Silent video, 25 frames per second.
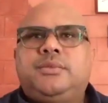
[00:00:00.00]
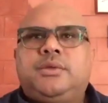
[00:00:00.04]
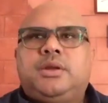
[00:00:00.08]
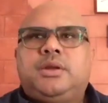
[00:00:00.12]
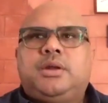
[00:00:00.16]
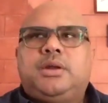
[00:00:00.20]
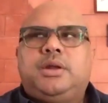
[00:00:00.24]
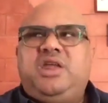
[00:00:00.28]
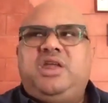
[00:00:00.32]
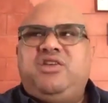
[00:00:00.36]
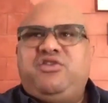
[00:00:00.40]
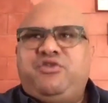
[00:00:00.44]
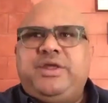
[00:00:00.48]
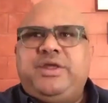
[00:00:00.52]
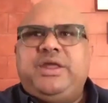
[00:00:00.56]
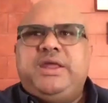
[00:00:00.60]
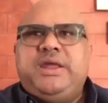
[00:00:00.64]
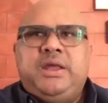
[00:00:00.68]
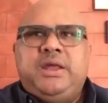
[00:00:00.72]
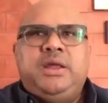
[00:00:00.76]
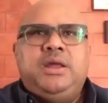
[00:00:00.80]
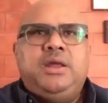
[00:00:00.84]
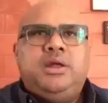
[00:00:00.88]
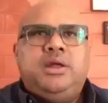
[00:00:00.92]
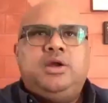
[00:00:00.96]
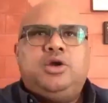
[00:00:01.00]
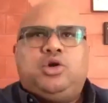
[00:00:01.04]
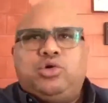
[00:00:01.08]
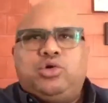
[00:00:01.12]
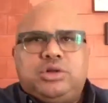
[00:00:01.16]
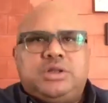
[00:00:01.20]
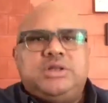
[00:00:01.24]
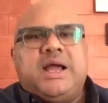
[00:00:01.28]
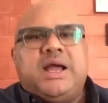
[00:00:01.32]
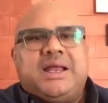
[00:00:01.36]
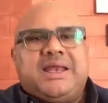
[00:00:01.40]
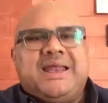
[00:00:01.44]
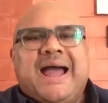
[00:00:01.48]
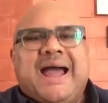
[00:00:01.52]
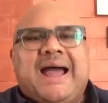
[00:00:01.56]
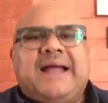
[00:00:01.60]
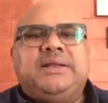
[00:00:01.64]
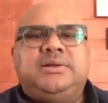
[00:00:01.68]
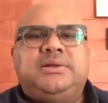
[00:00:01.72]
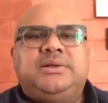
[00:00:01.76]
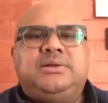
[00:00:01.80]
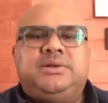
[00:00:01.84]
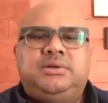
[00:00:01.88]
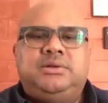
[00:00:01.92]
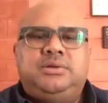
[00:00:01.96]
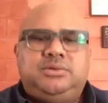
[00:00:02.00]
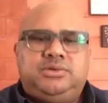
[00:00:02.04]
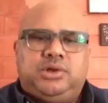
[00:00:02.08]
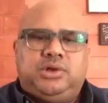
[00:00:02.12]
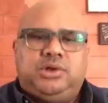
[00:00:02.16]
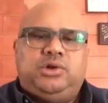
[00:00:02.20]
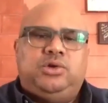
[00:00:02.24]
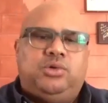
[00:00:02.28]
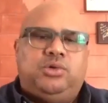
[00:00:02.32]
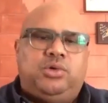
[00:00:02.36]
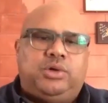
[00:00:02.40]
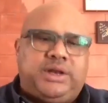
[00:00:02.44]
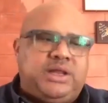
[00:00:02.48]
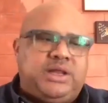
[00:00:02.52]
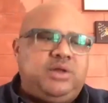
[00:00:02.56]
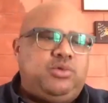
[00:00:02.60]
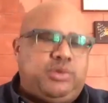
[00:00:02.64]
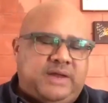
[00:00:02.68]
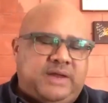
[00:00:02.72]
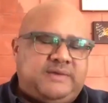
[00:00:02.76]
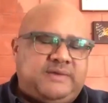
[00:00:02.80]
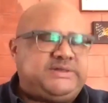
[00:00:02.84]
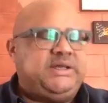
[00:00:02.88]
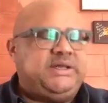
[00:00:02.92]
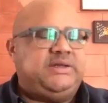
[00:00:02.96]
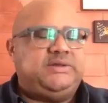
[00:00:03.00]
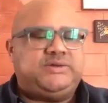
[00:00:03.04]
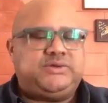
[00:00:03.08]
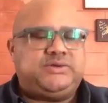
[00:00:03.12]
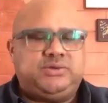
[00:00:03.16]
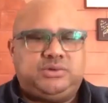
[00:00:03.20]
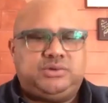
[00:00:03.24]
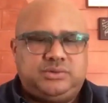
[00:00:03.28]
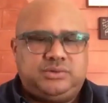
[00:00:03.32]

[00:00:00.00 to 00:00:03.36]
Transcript: if he could not handle the load, he would have said so.